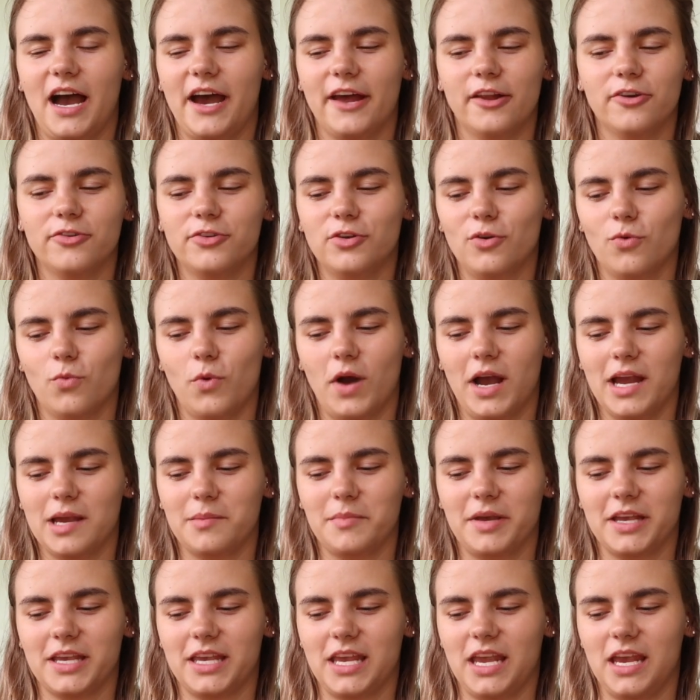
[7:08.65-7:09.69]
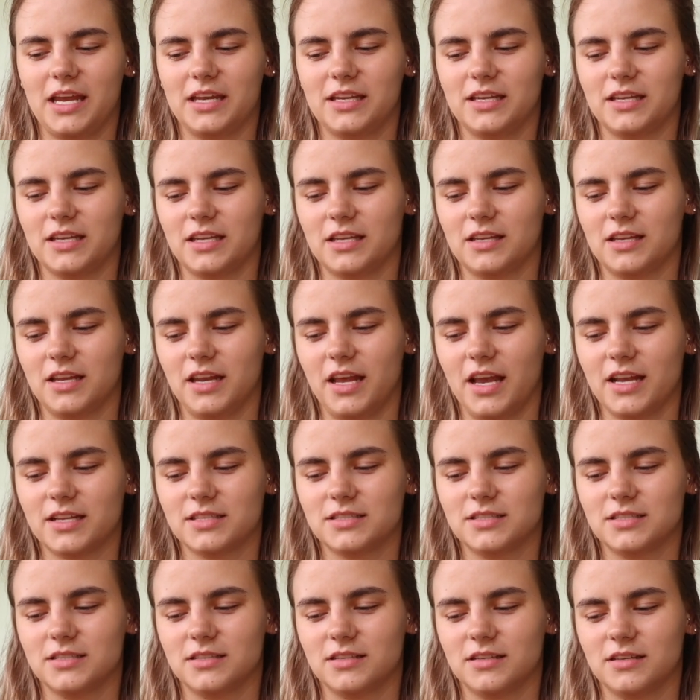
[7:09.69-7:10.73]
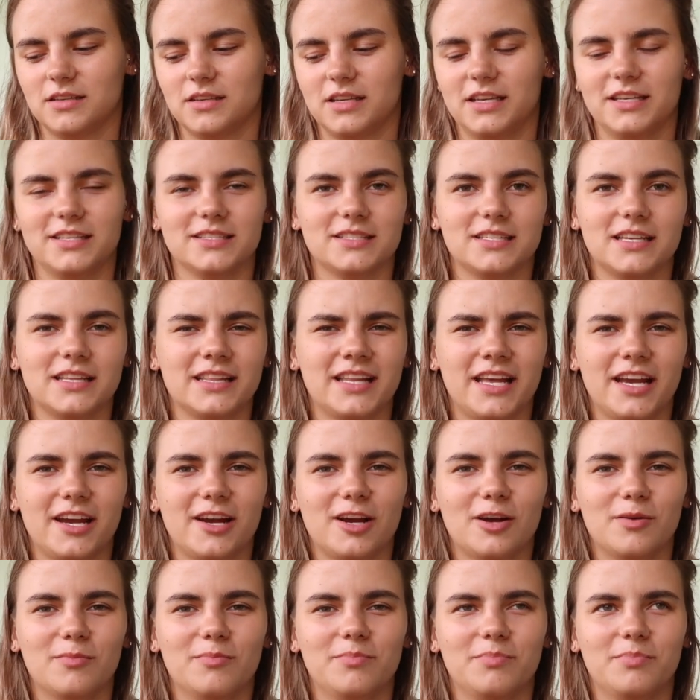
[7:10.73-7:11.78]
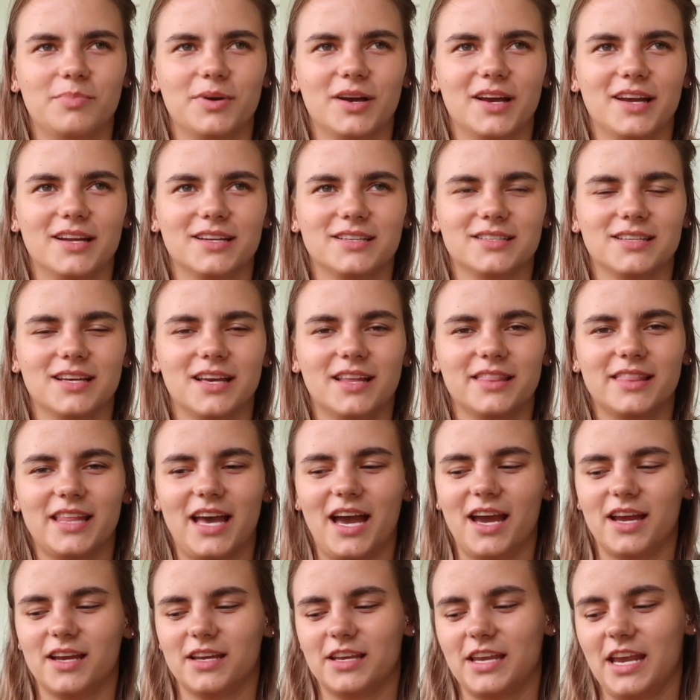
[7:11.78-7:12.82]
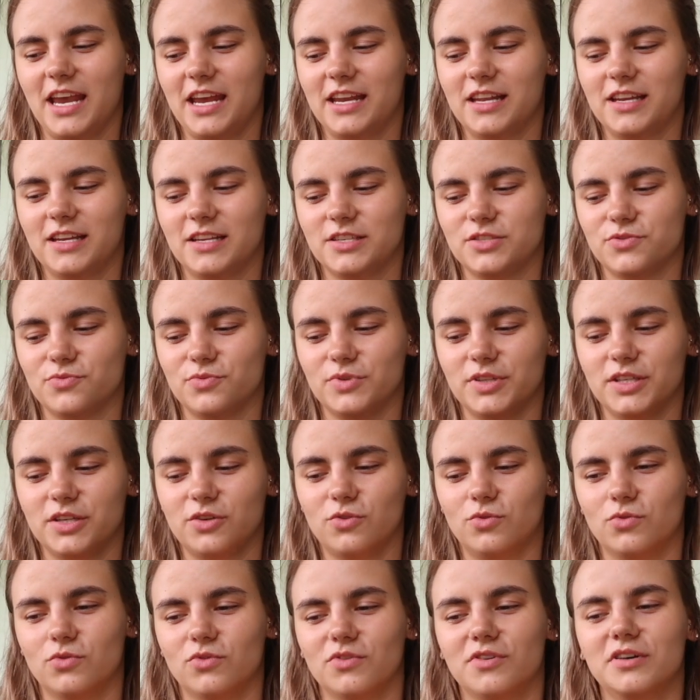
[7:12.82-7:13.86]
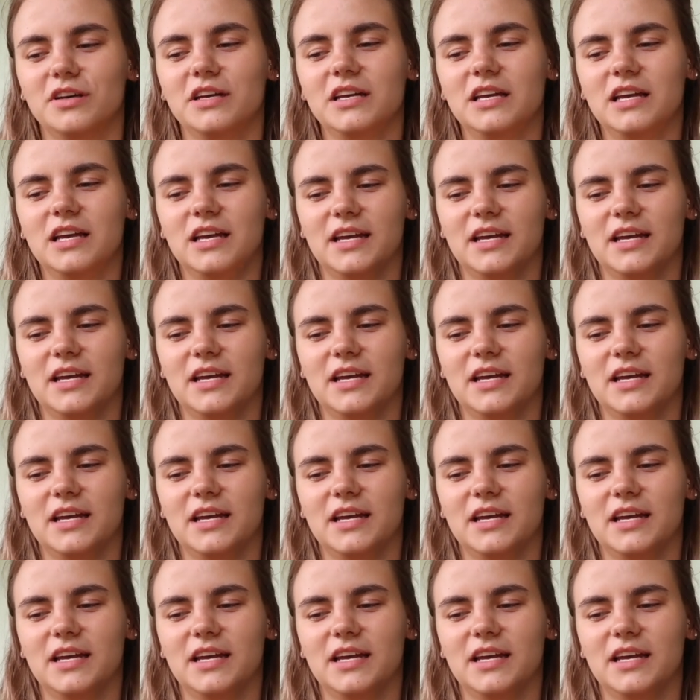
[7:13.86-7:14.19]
I don't know why my Canon Connect is in there, but that Canon is really cool.